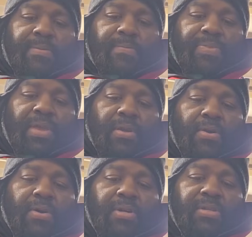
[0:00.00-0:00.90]
Thing
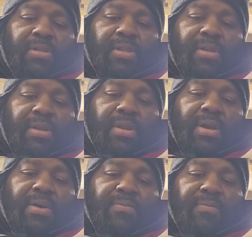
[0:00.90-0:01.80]
cost
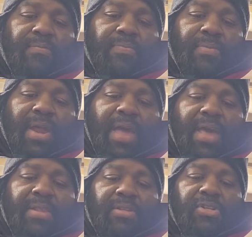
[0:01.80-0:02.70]
enough, but I
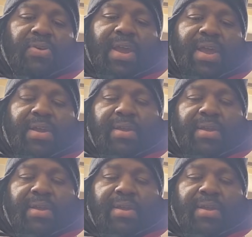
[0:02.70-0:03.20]
added the drag.